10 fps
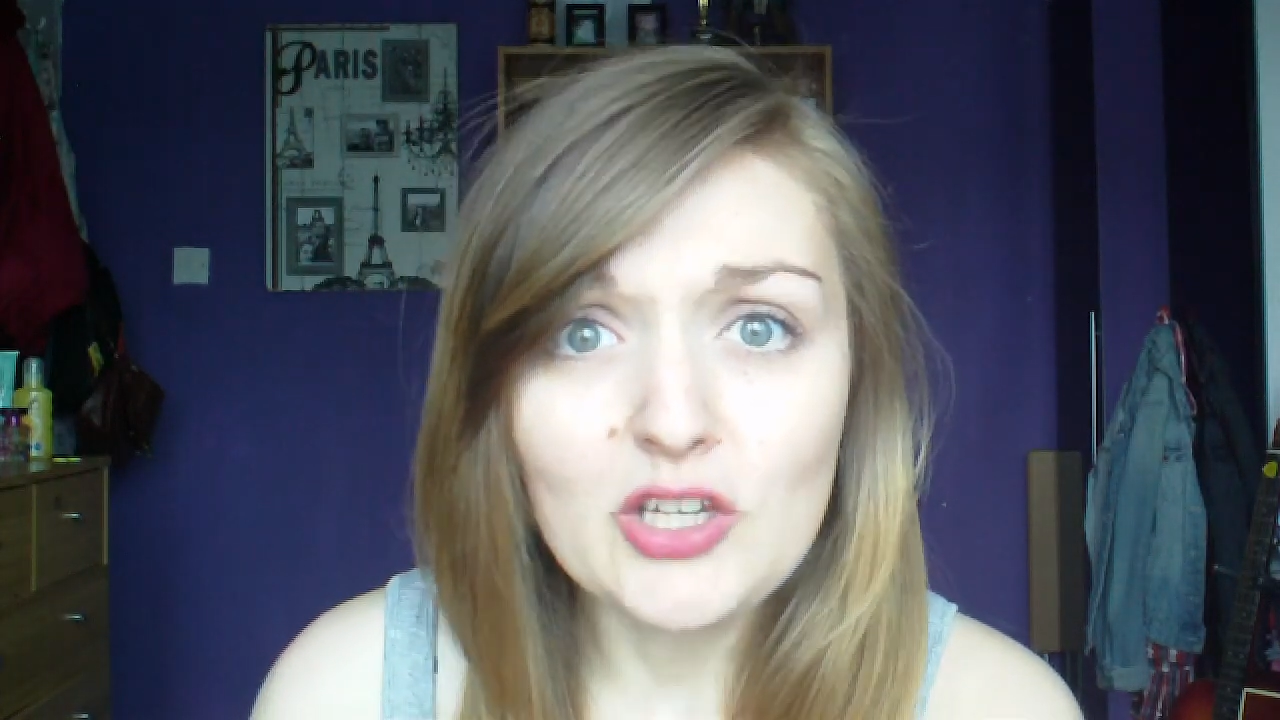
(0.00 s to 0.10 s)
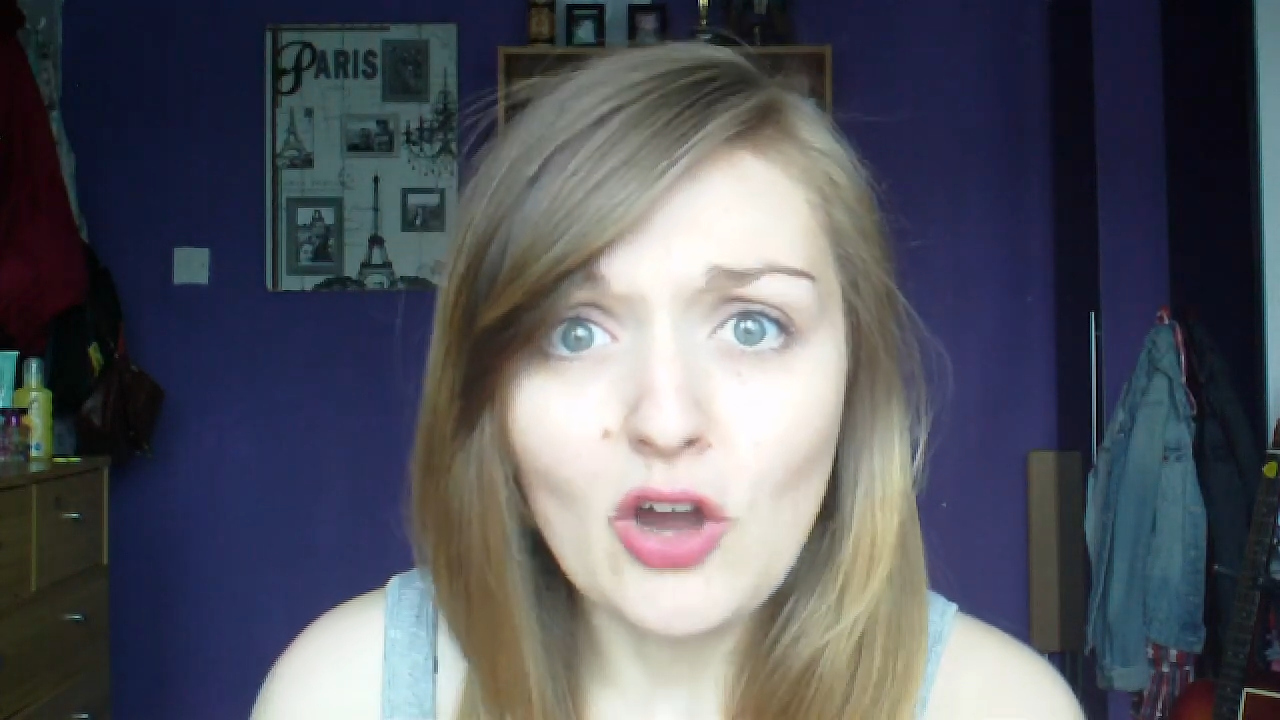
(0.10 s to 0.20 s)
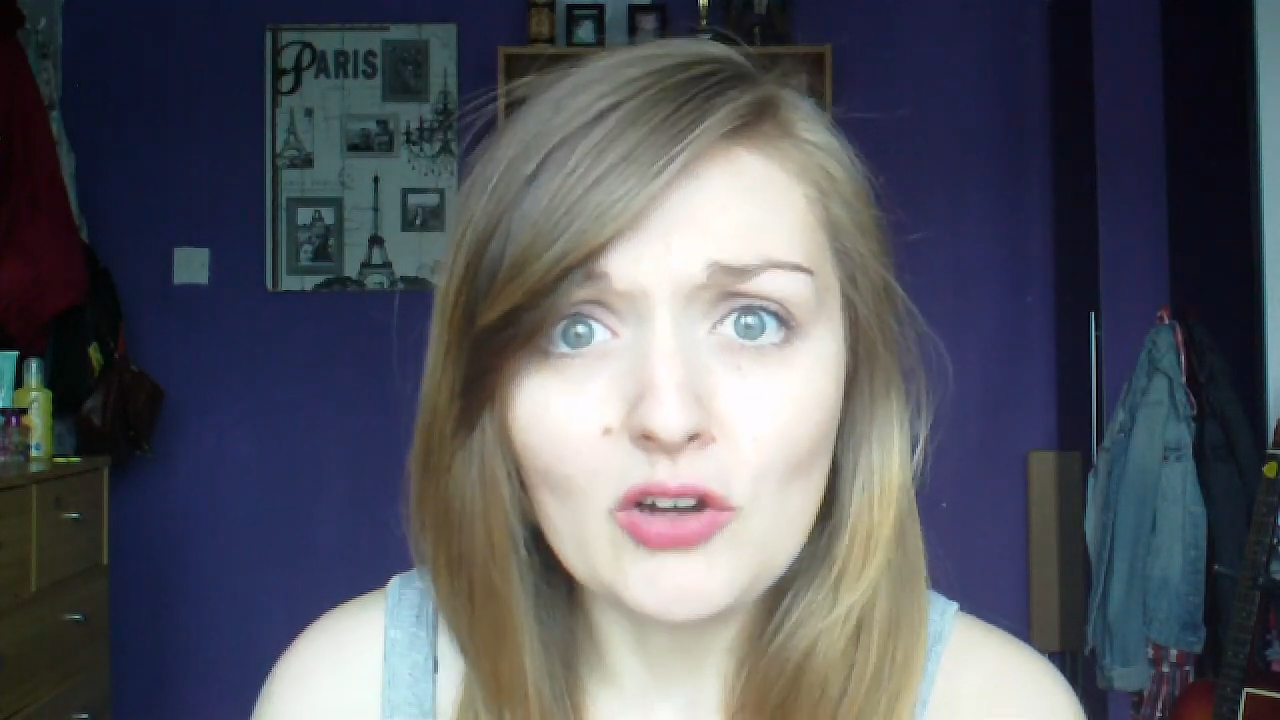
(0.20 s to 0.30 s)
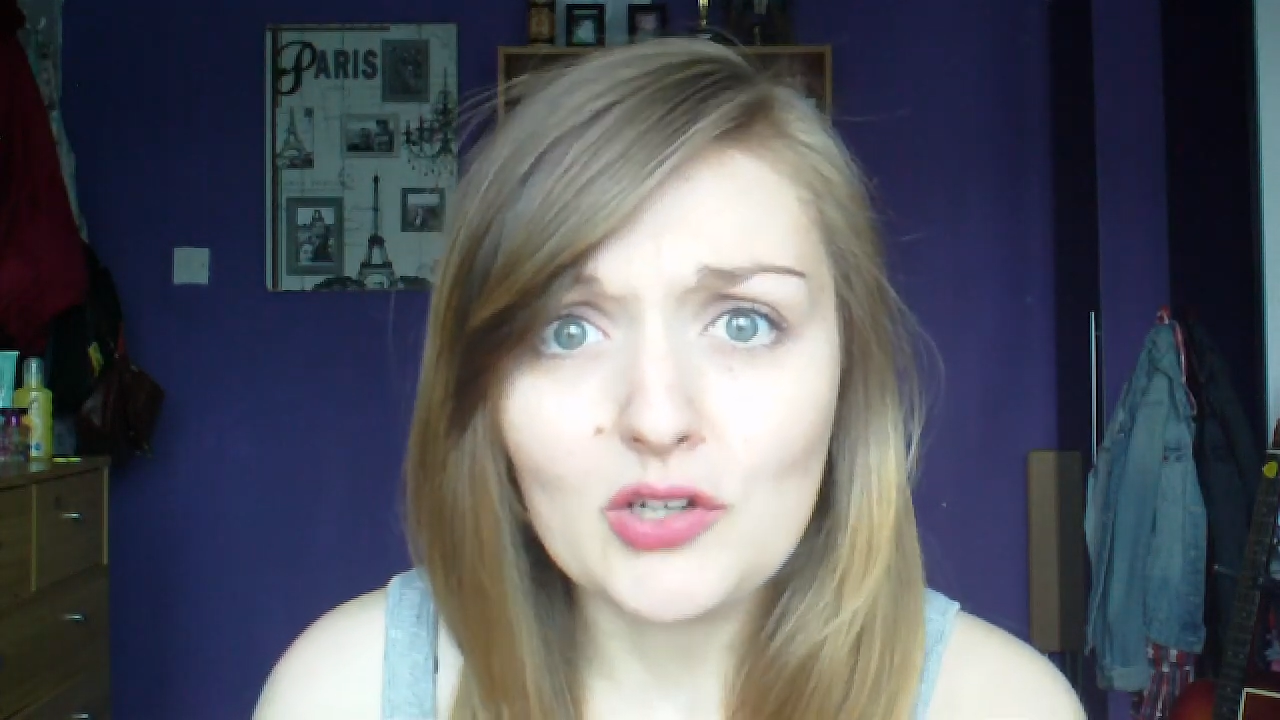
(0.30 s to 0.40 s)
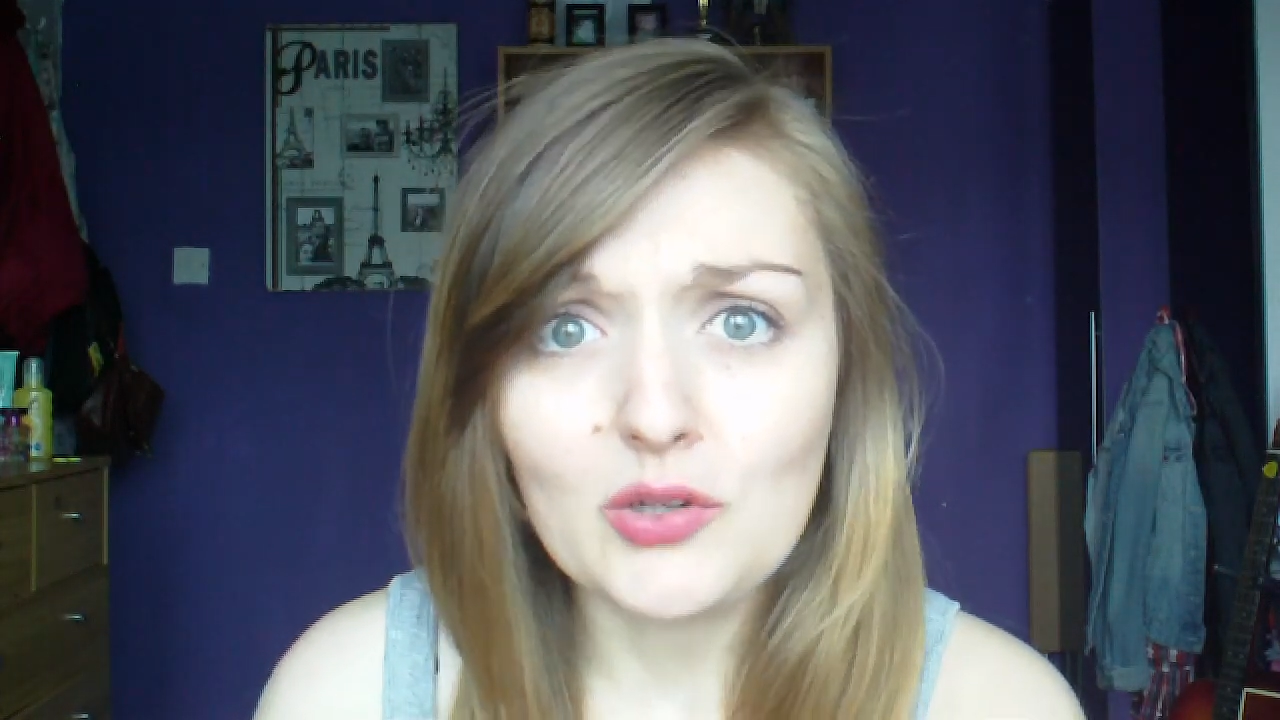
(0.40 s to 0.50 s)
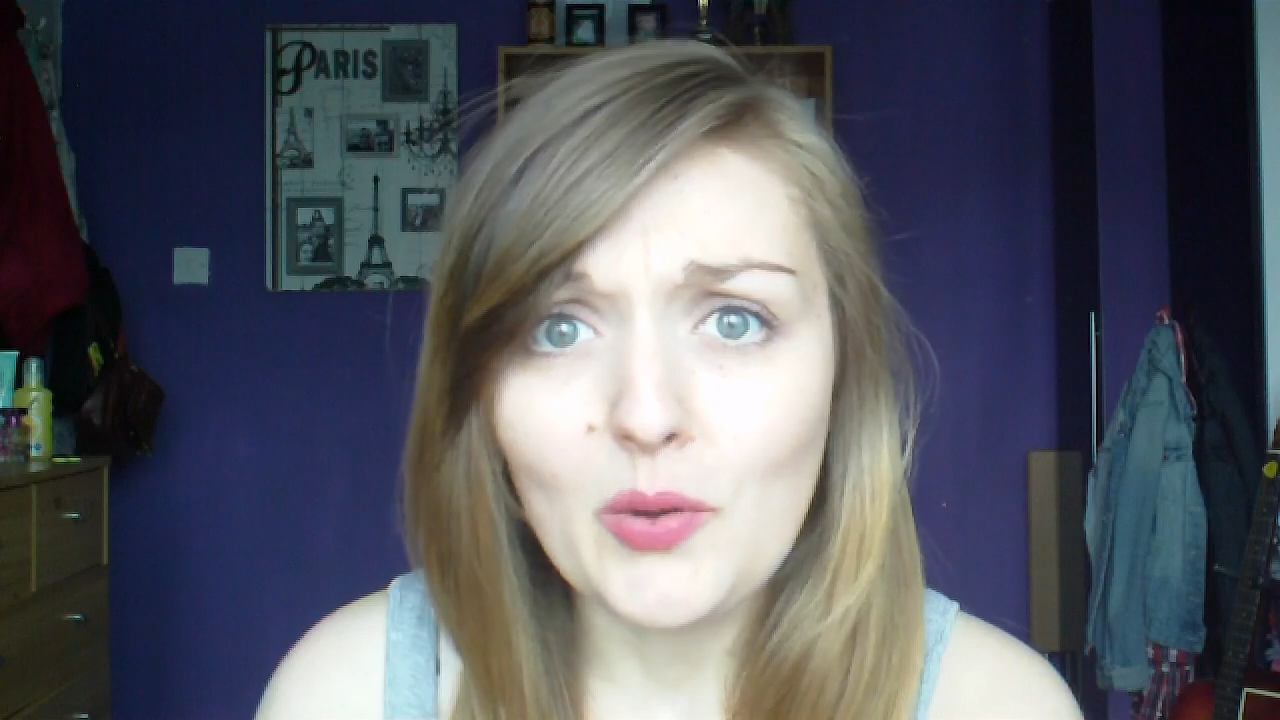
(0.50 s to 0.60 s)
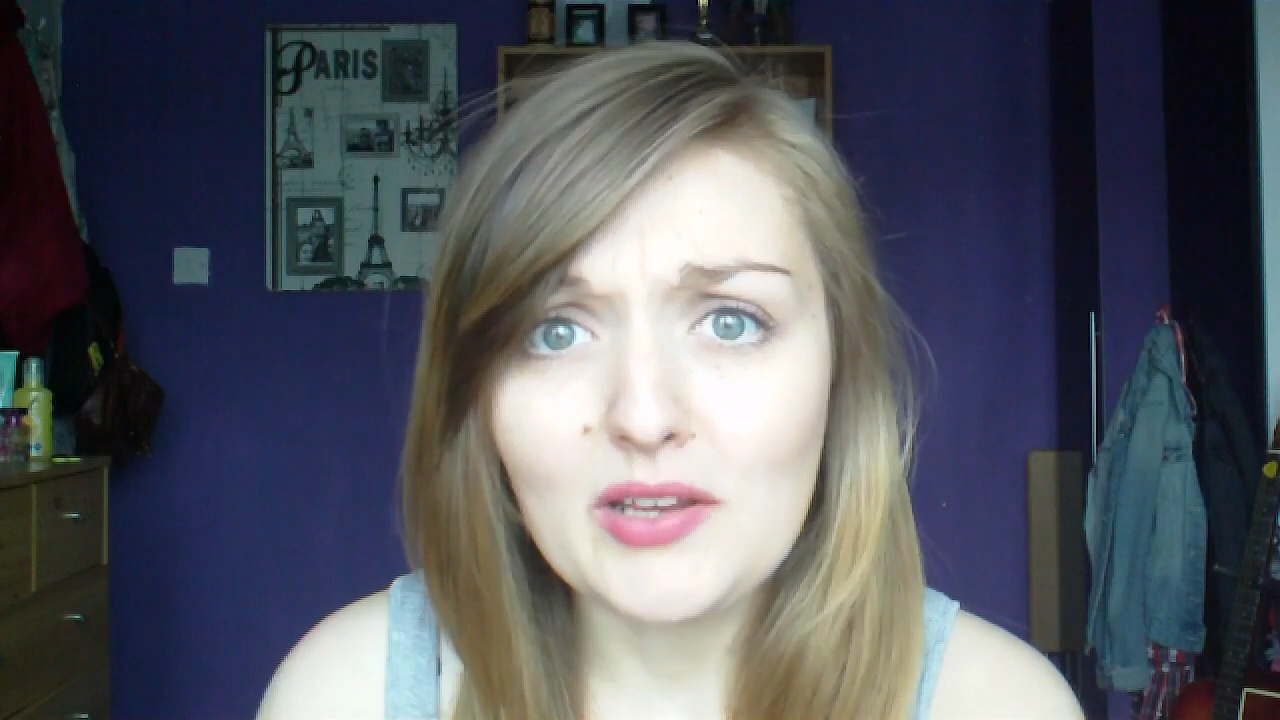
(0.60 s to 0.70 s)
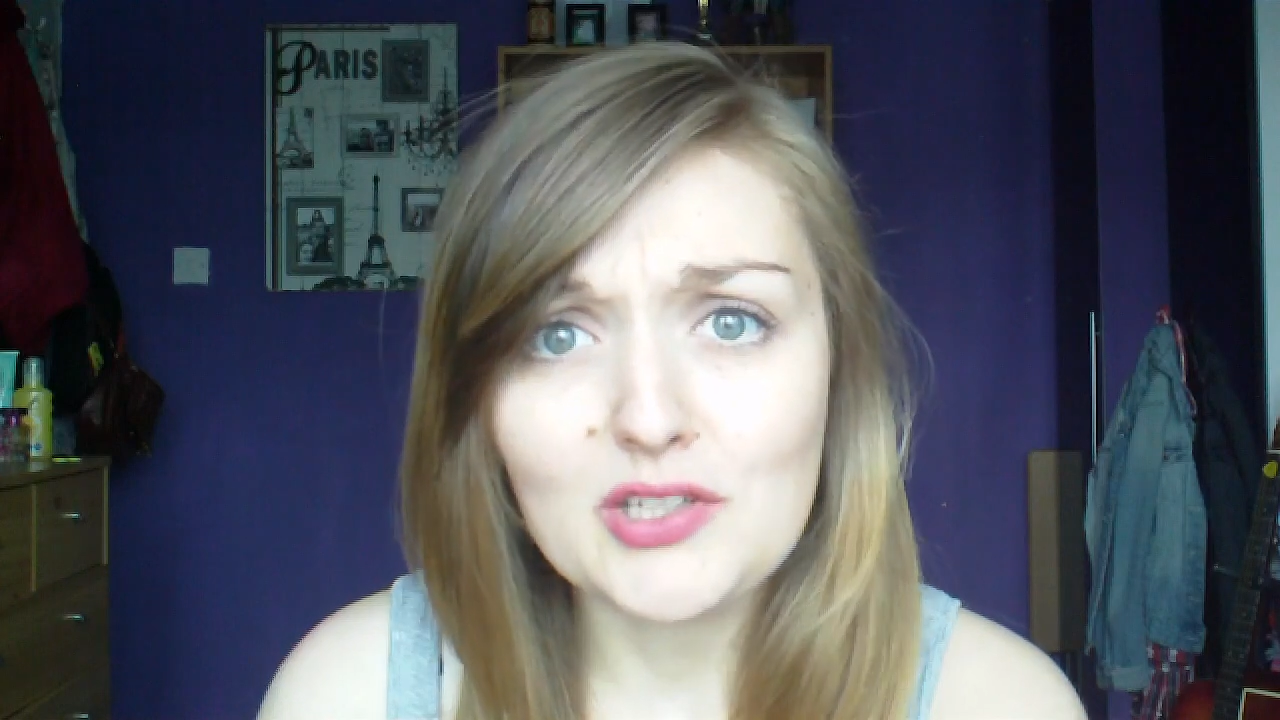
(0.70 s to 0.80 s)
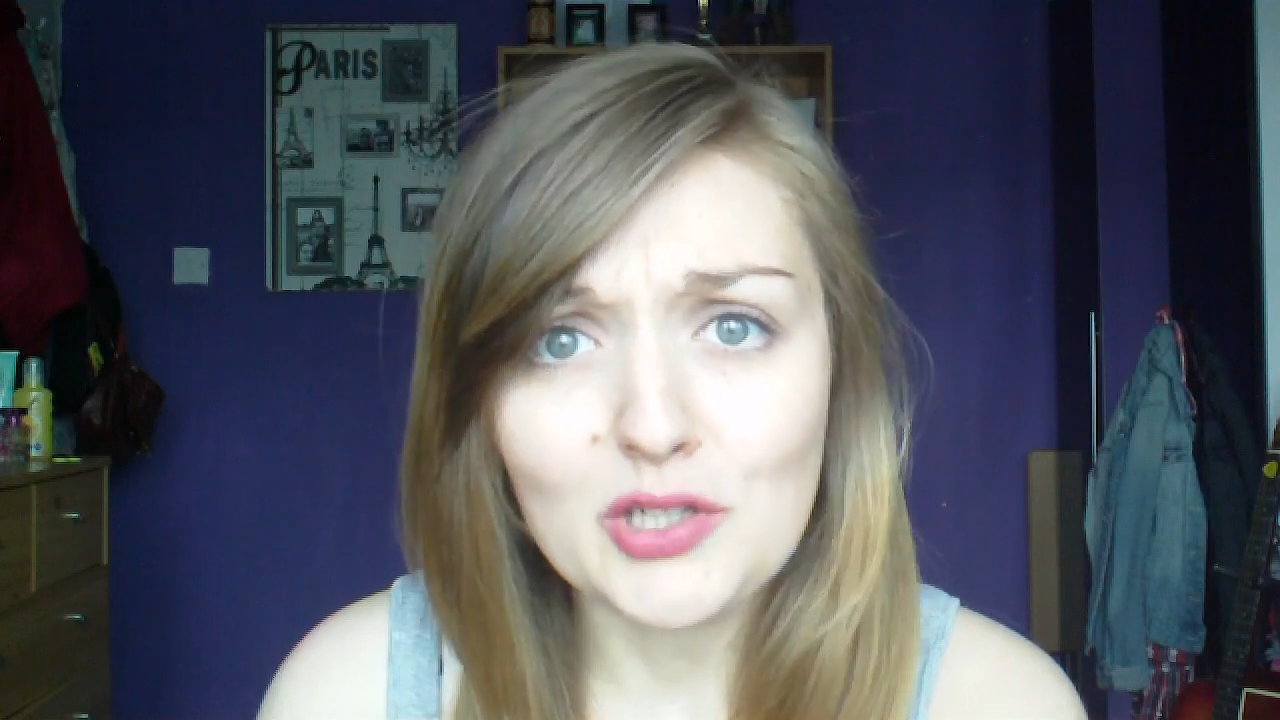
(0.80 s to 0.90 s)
You can't quit